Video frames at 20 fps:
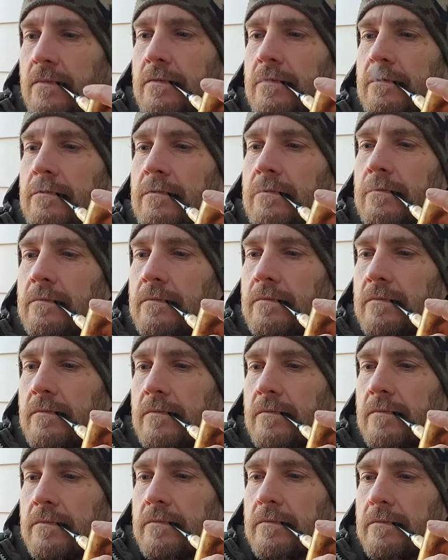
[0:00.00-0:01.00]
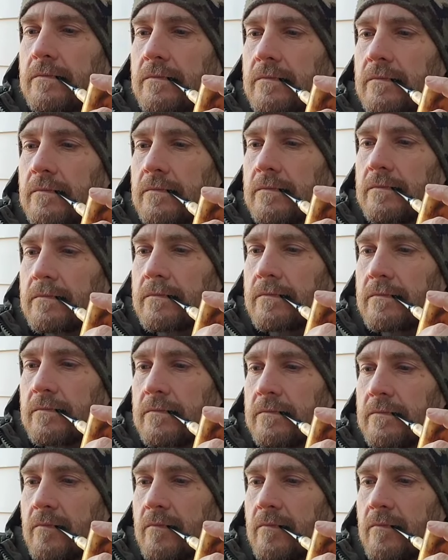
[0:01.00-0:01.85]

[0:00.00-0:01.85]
Nobody speaks.